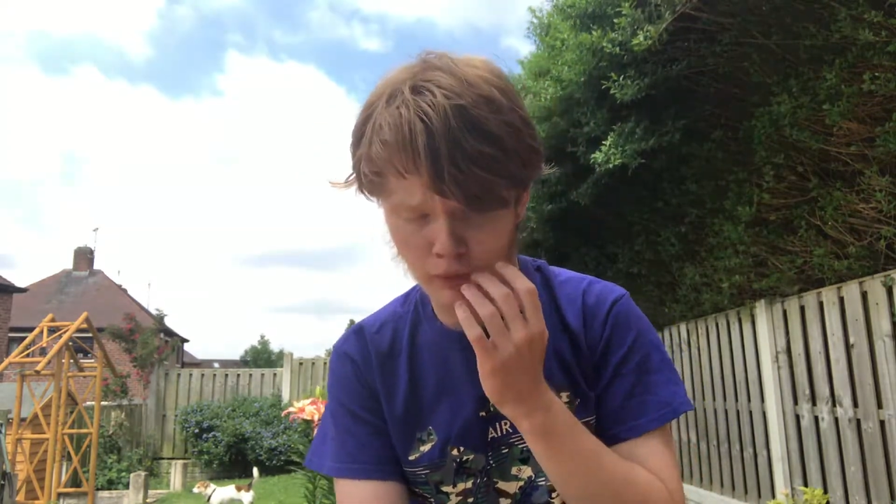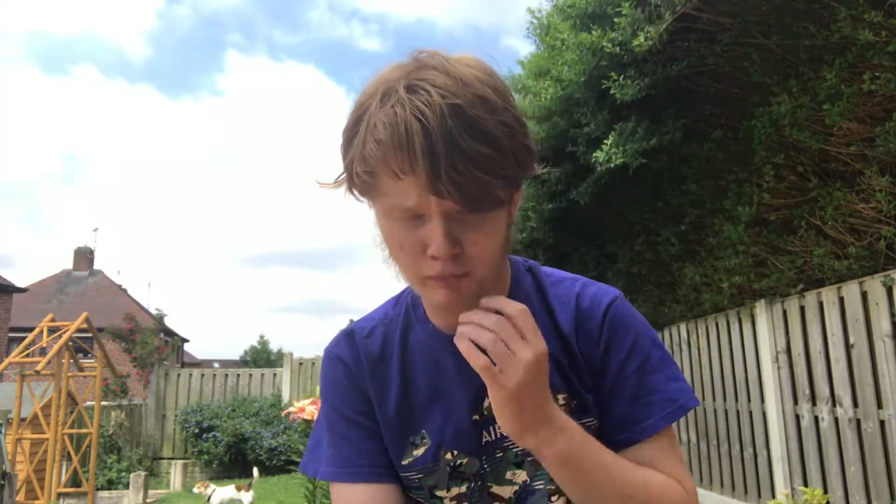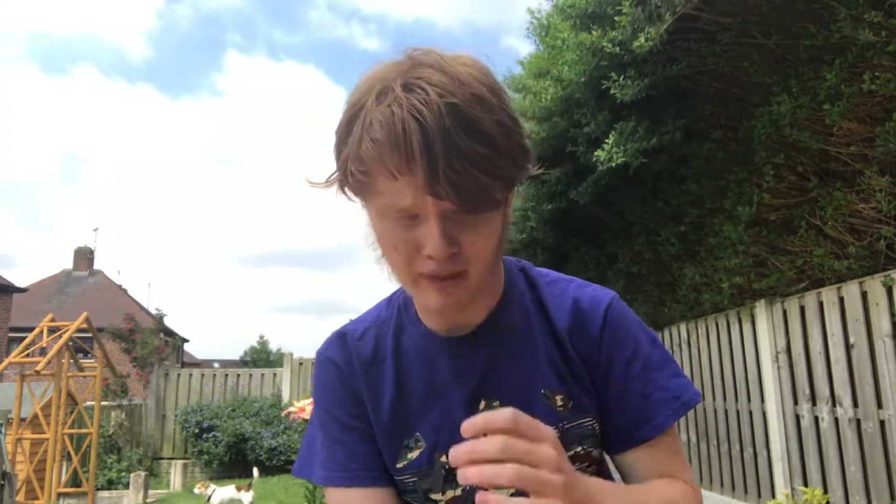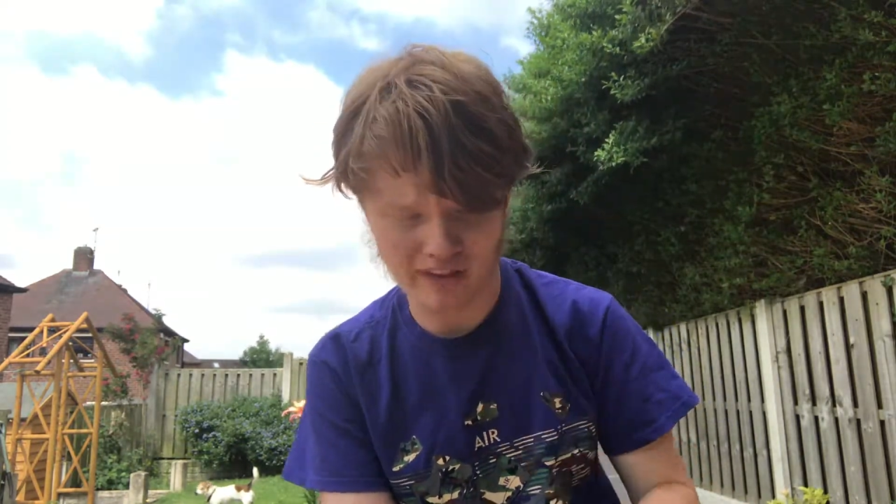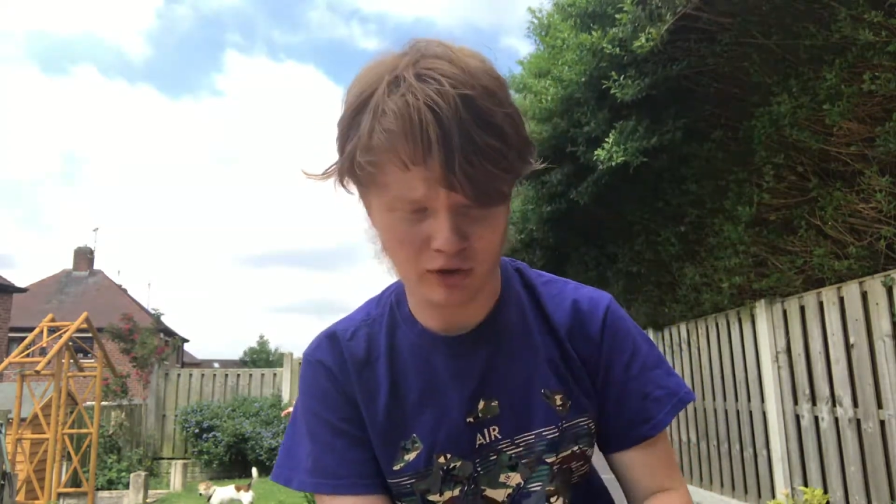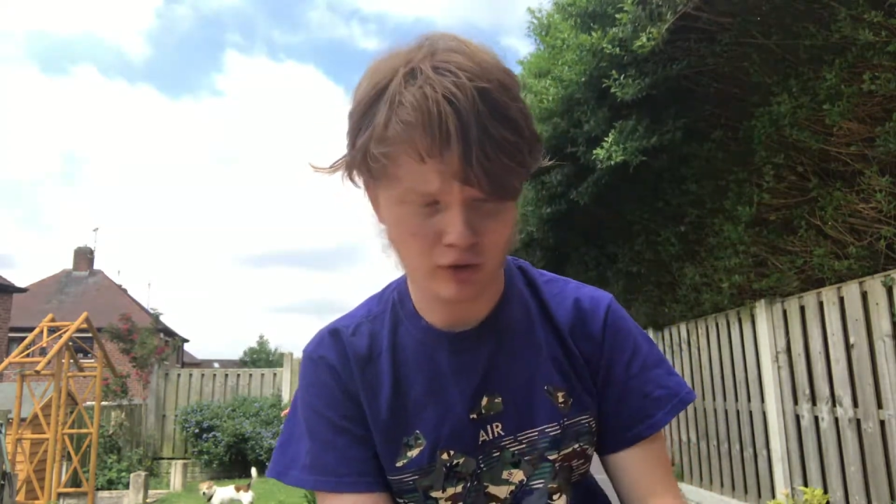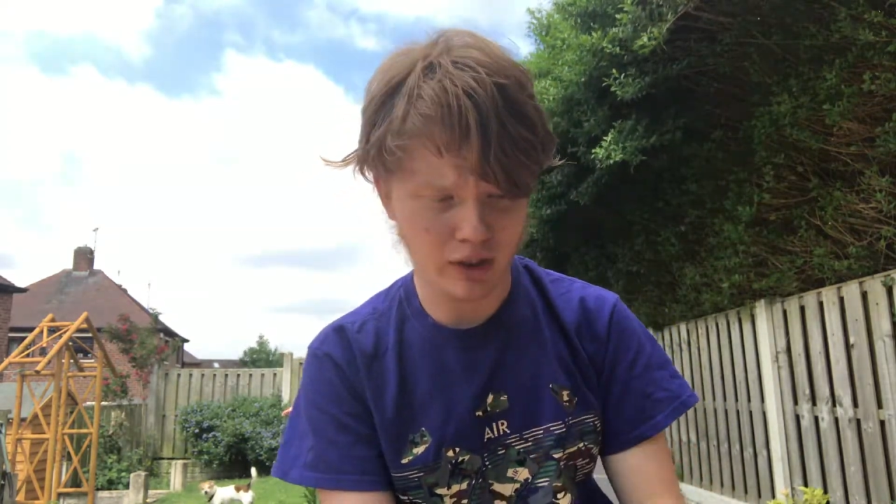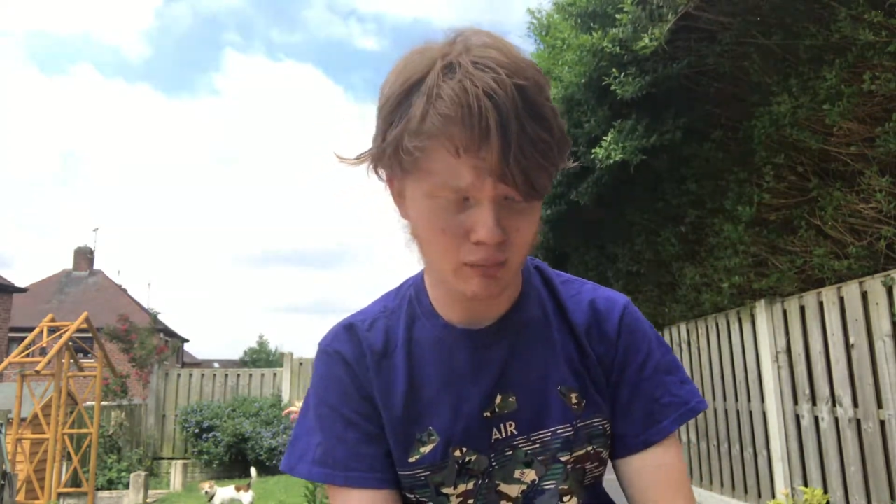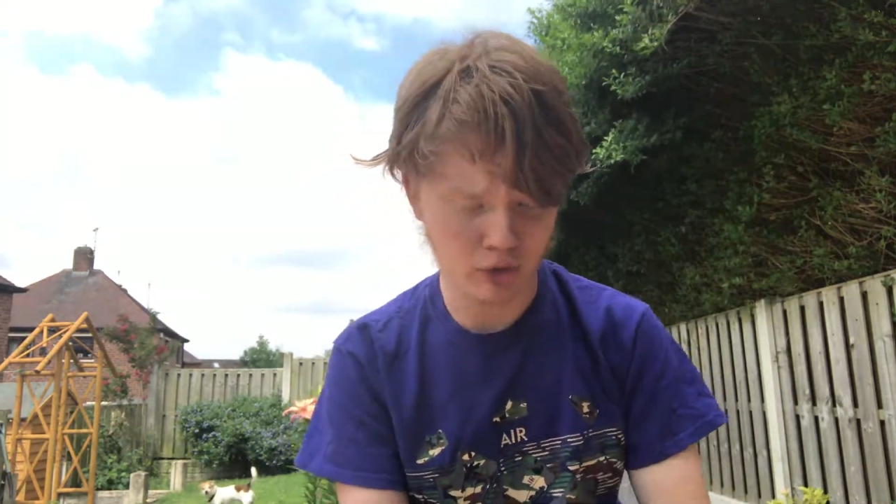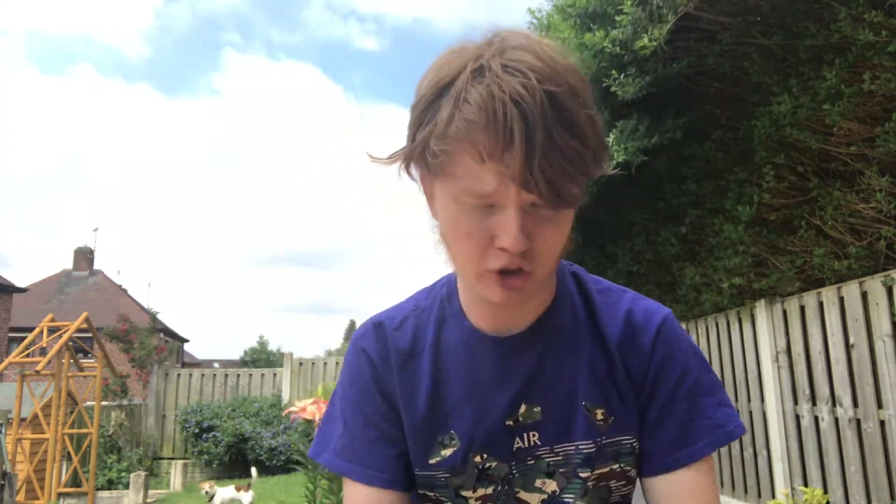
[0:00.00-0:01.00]
but
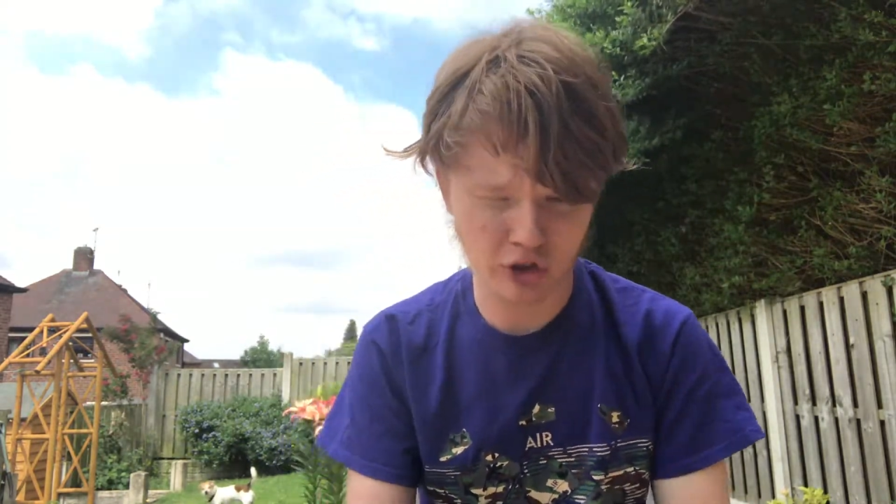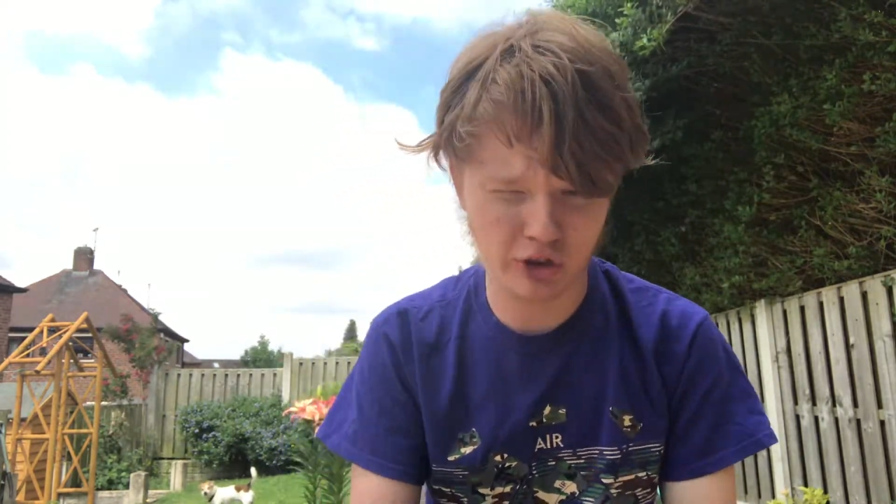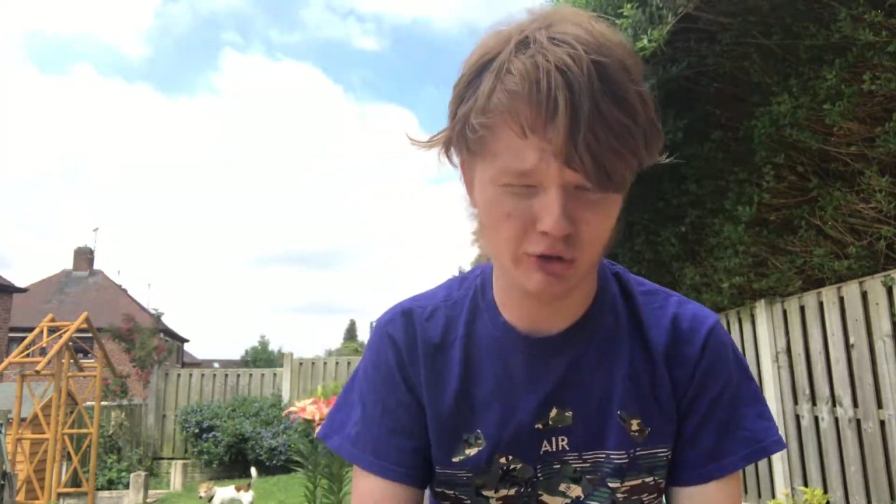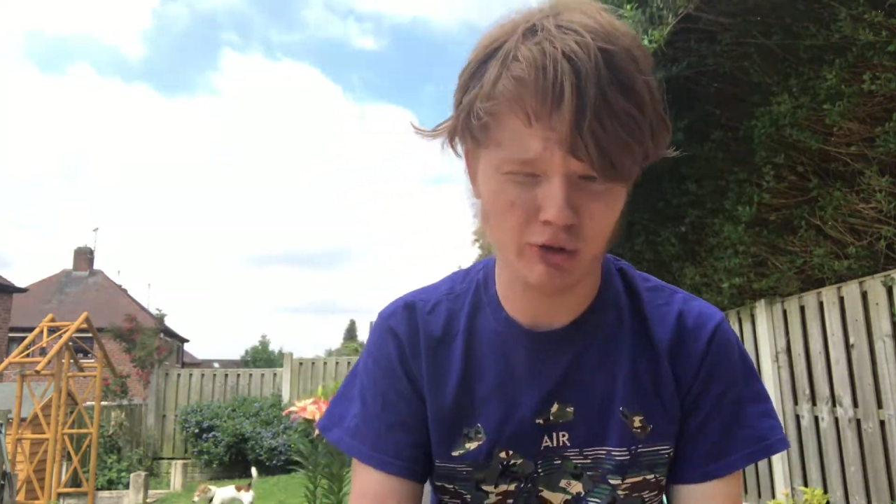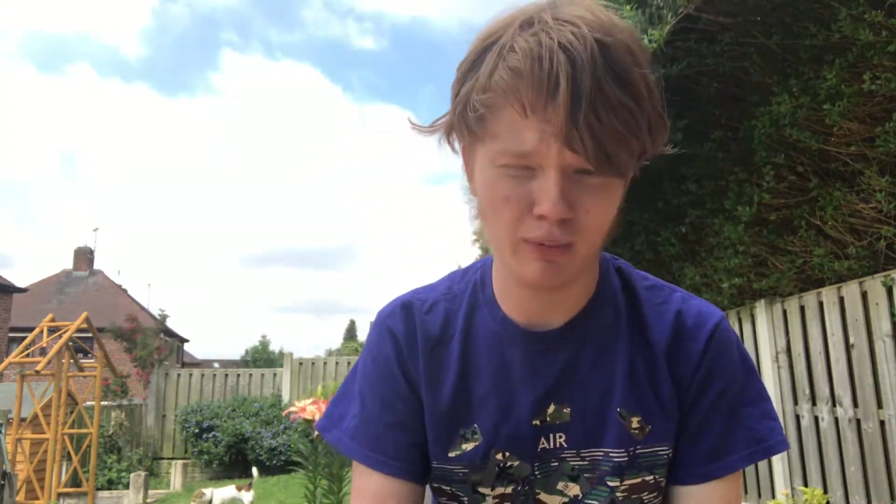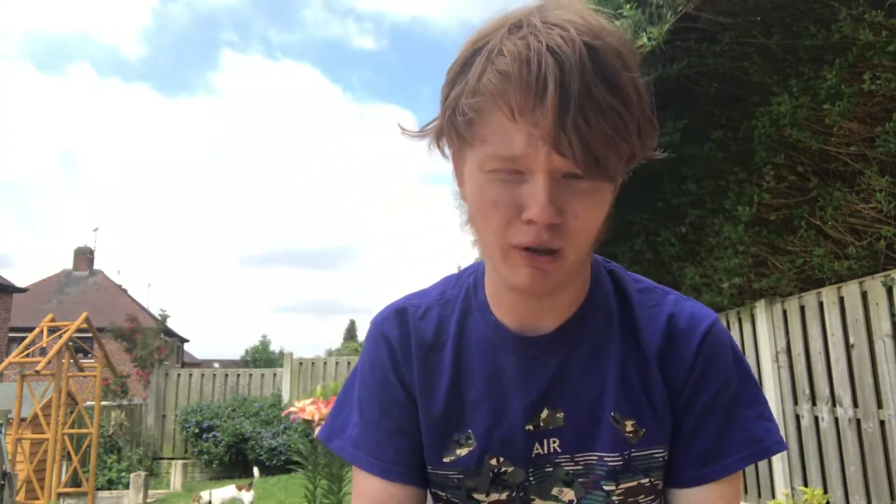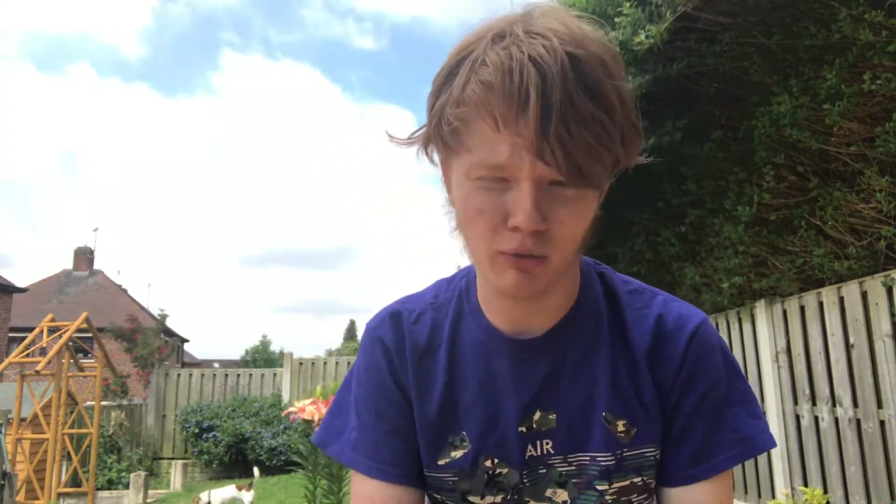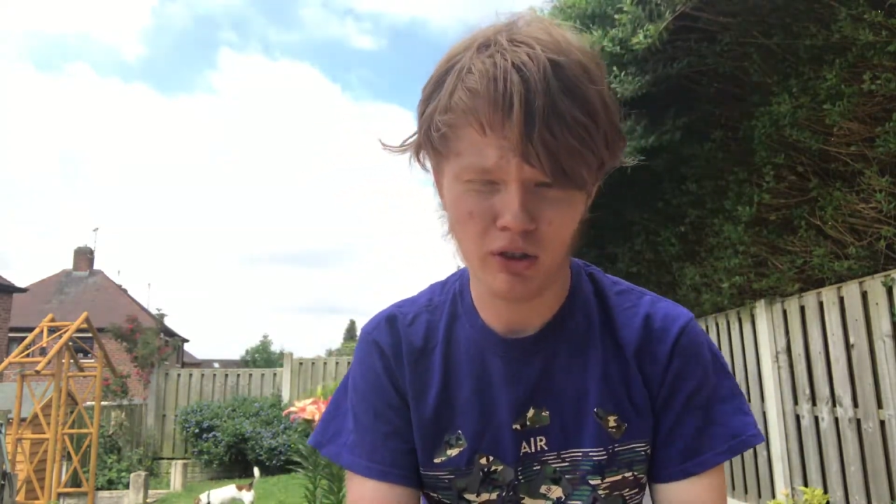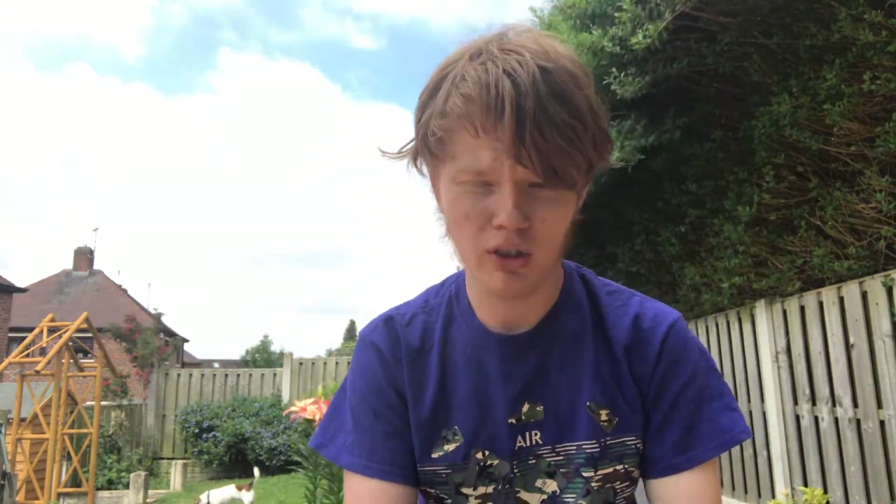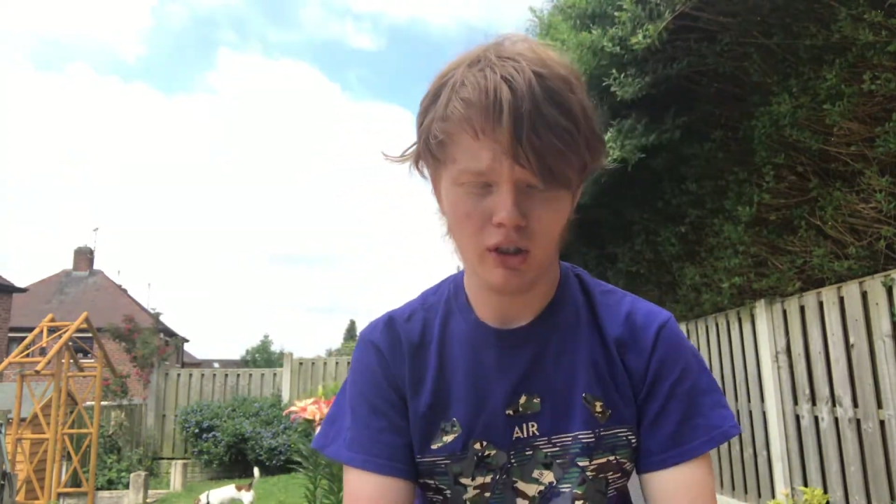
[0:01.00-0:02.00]
basically I wanted to talk about